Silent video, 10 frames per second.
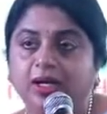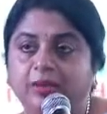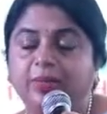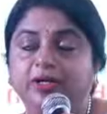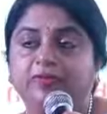
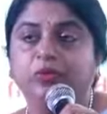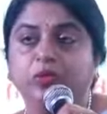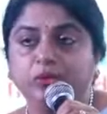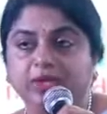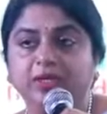But if you
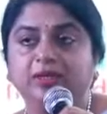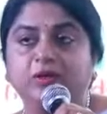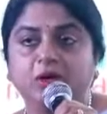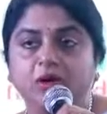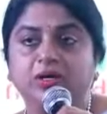look at
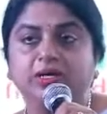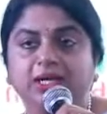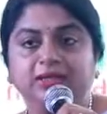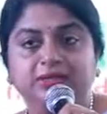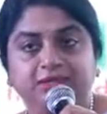the
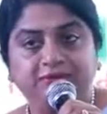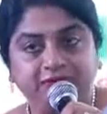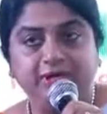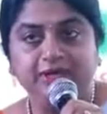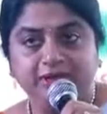organized chit
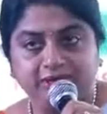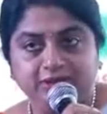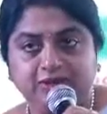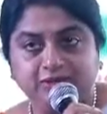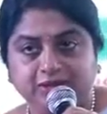fund
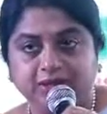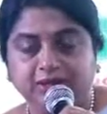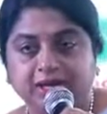industry,